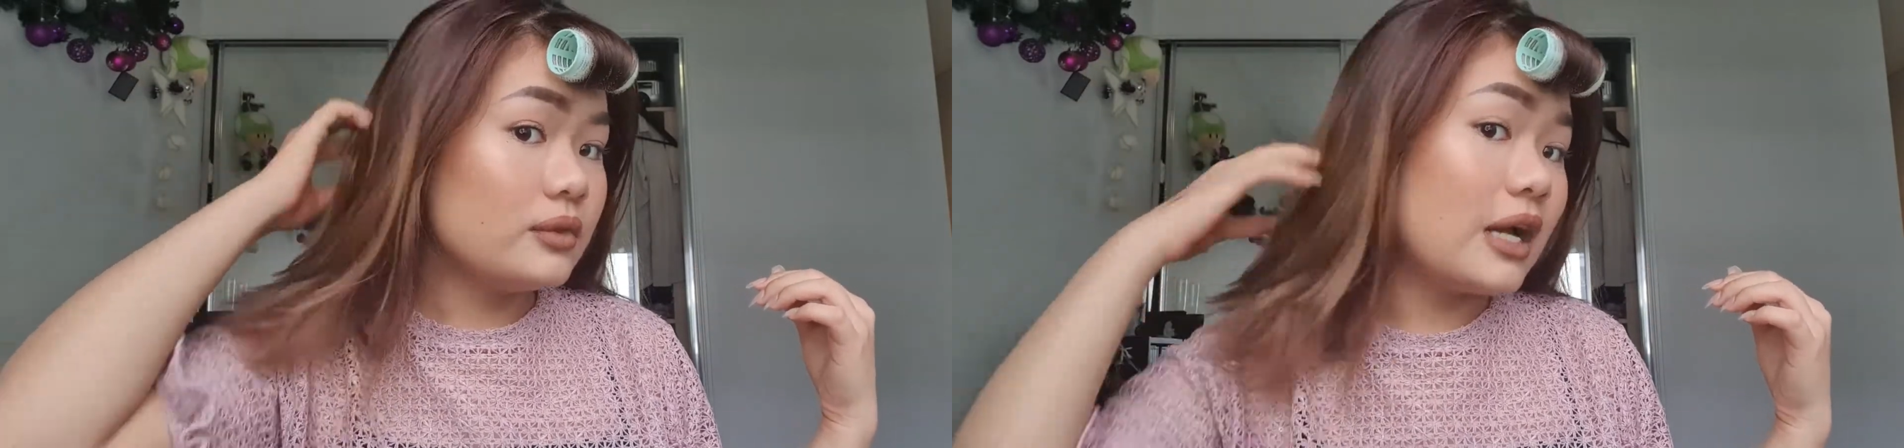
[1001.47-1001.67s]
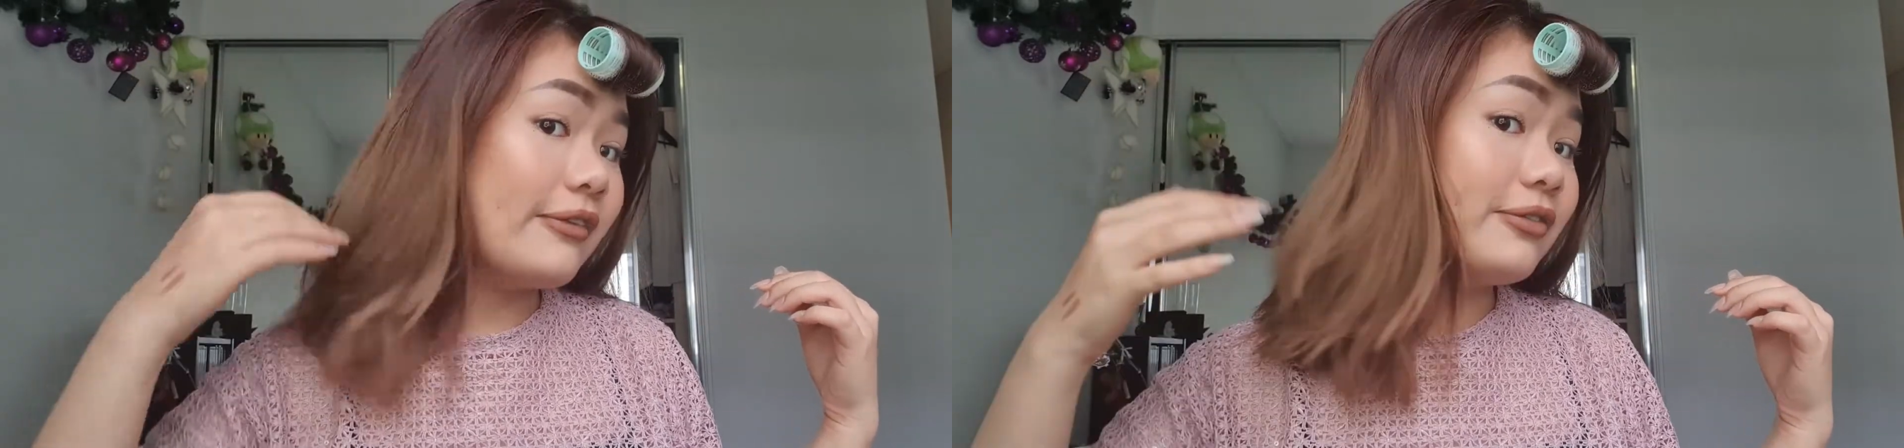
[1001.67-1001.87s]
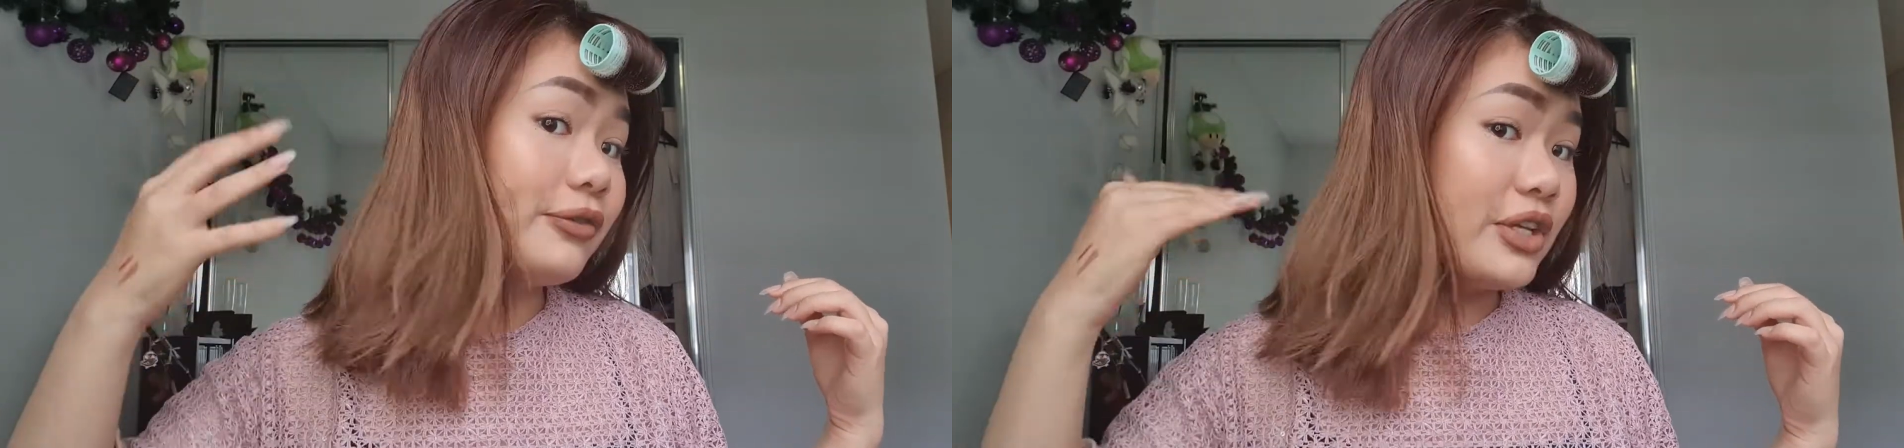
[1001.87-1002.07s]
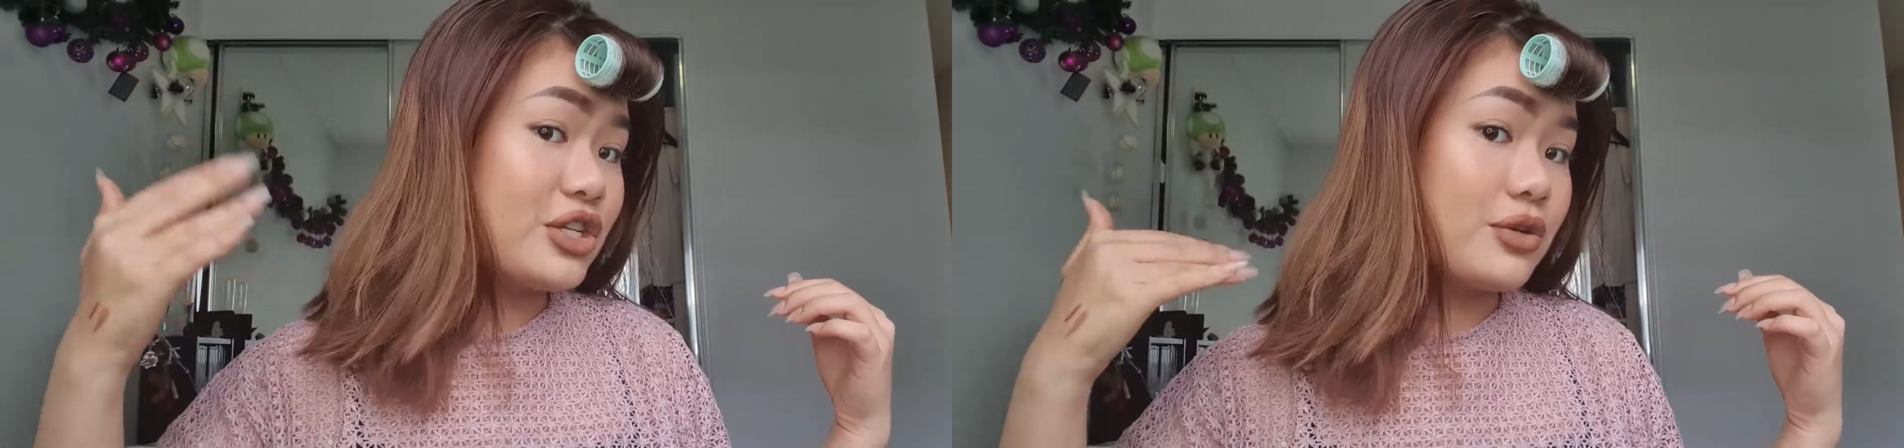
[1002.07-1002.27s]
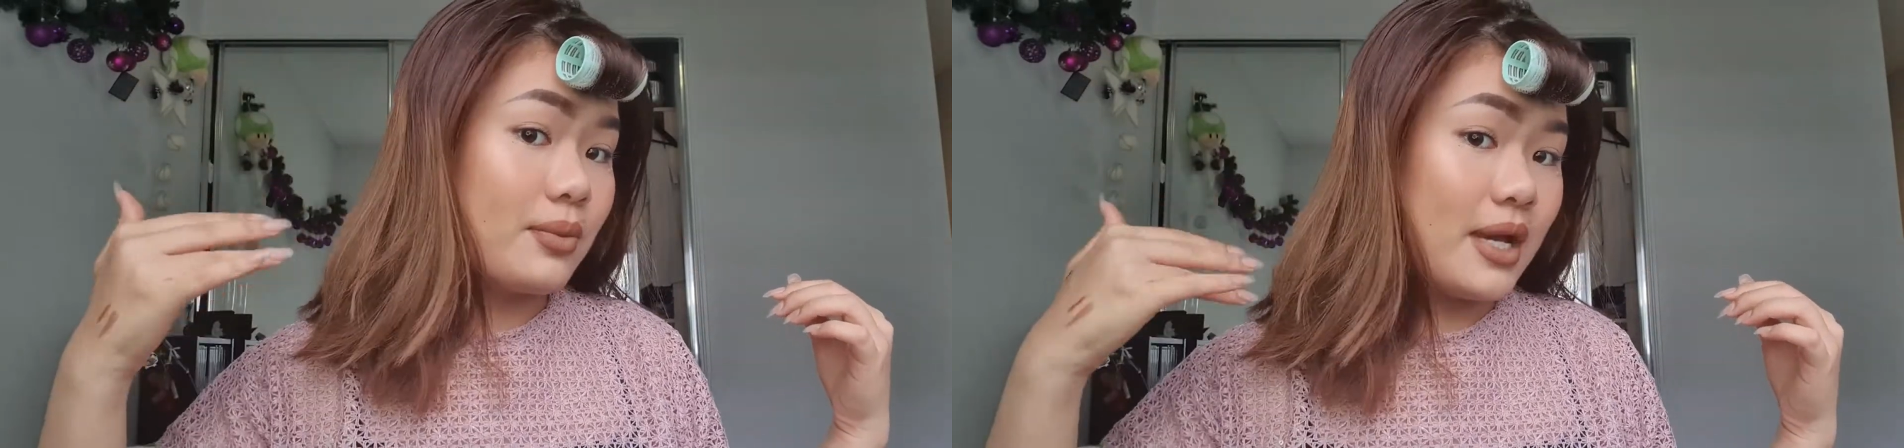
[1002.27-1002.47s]
I've
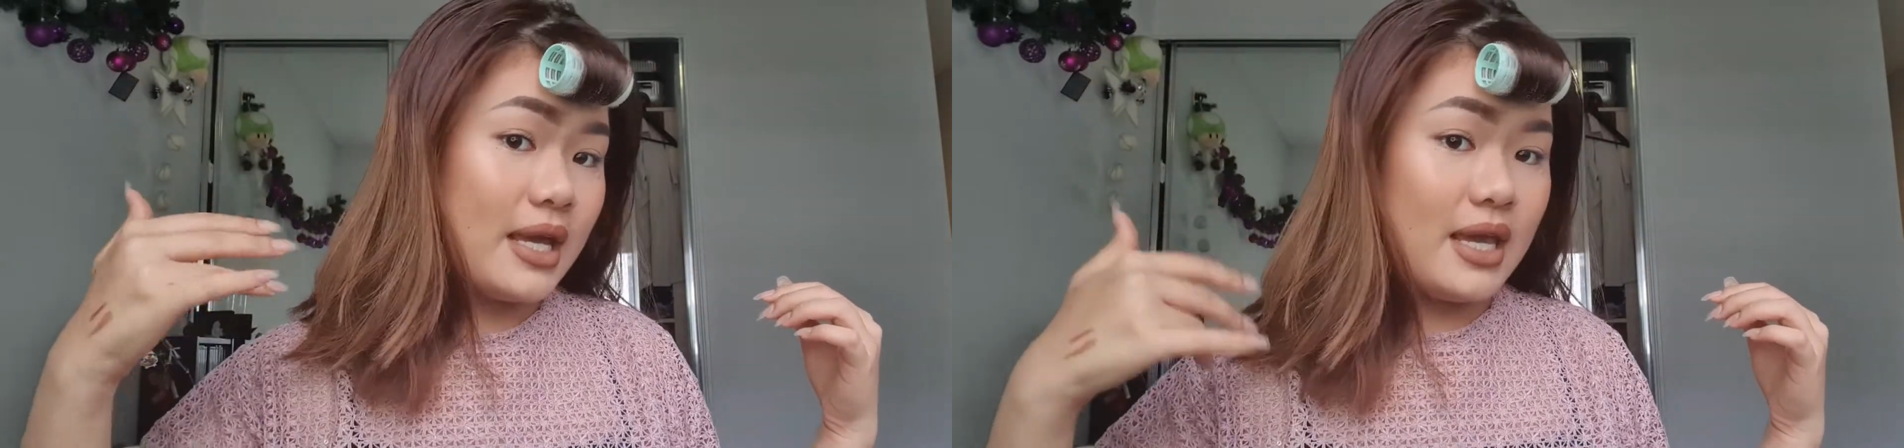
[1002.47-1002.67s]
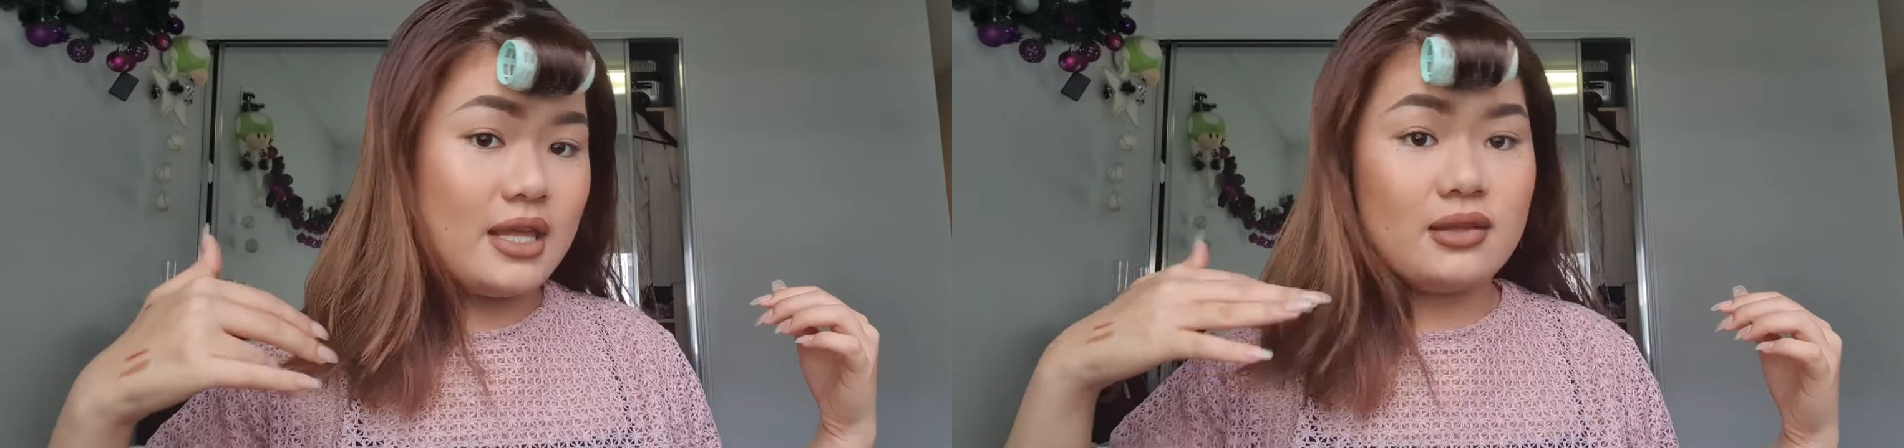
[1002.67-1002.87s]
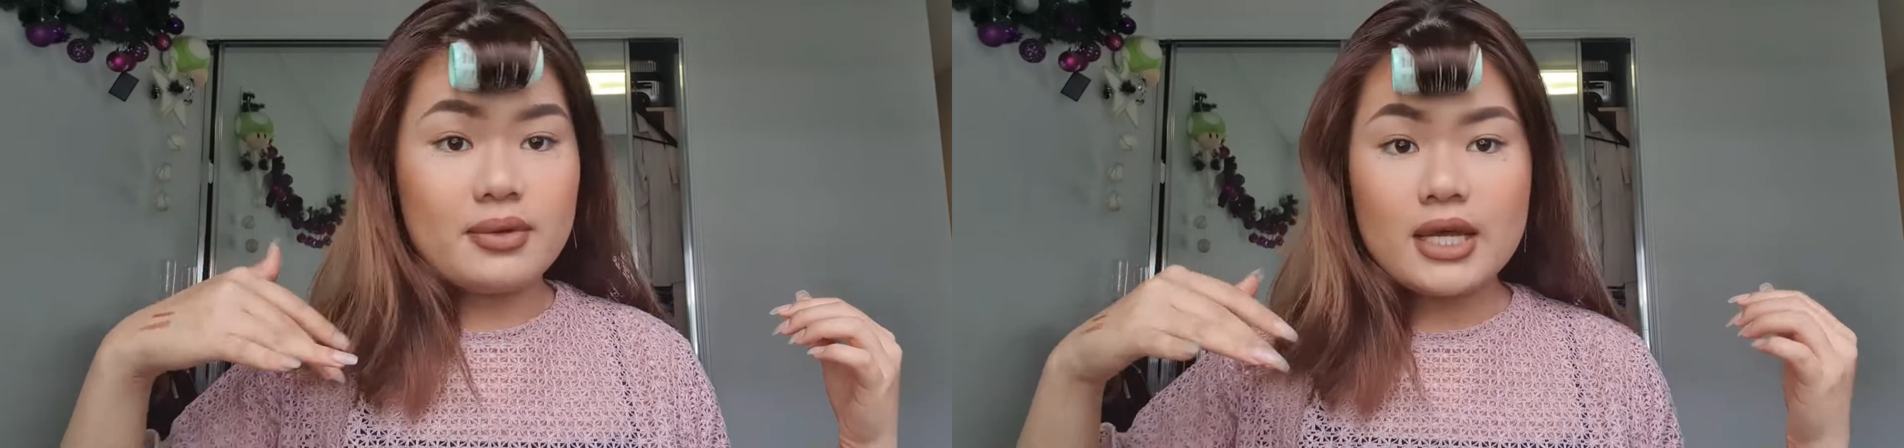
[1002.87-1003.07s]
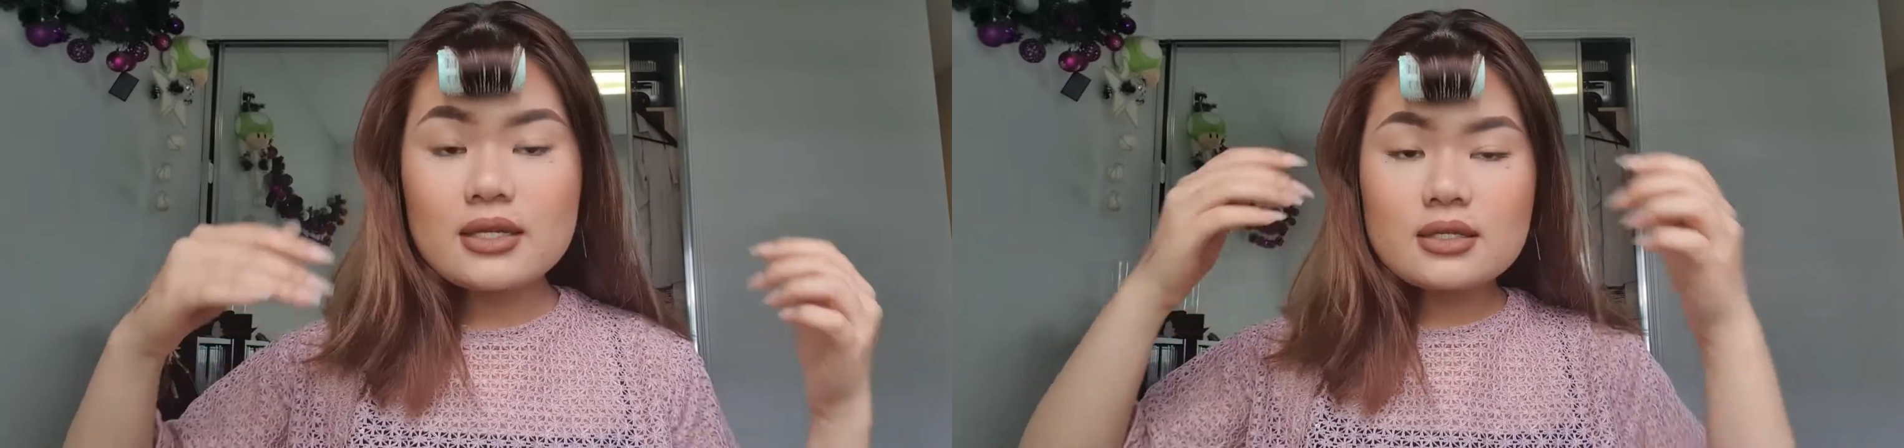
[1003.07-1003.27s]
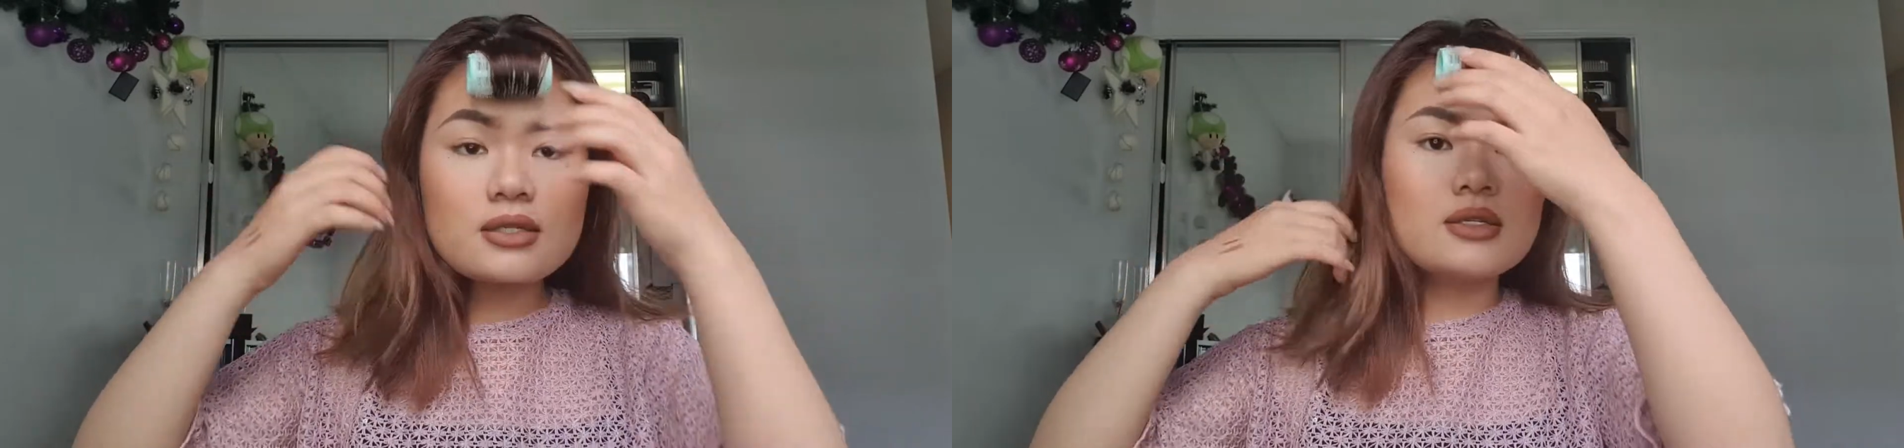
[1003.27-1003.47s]
bleached my hair in the
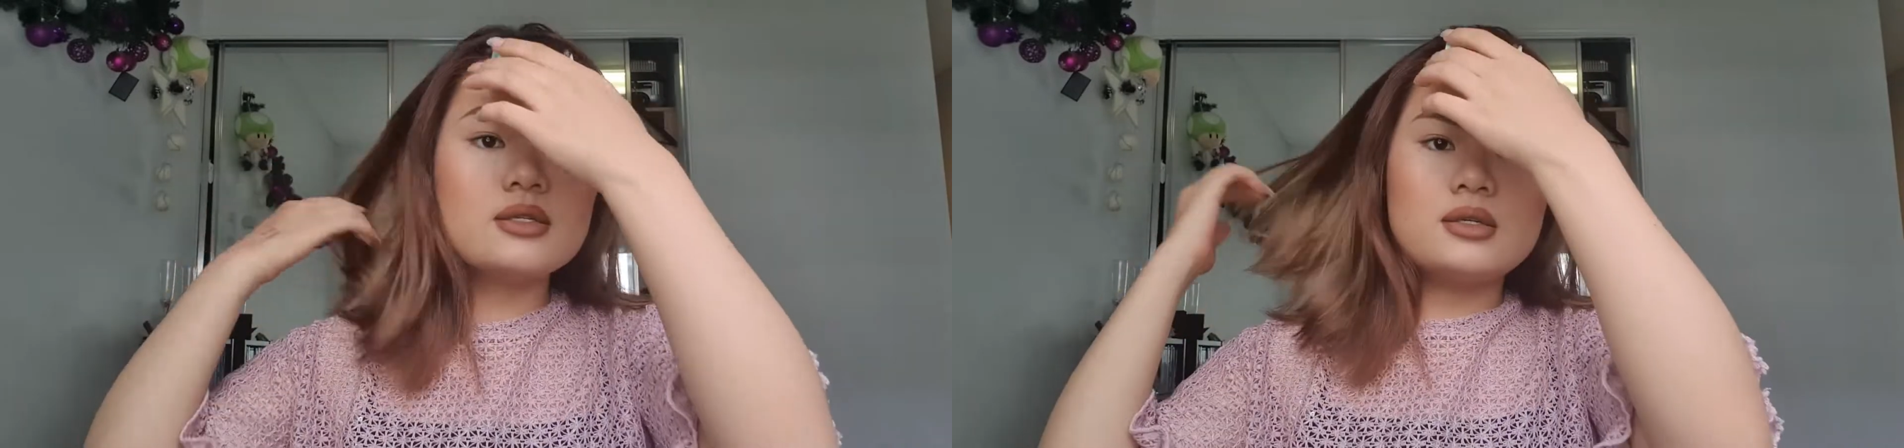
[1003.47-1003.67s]
past,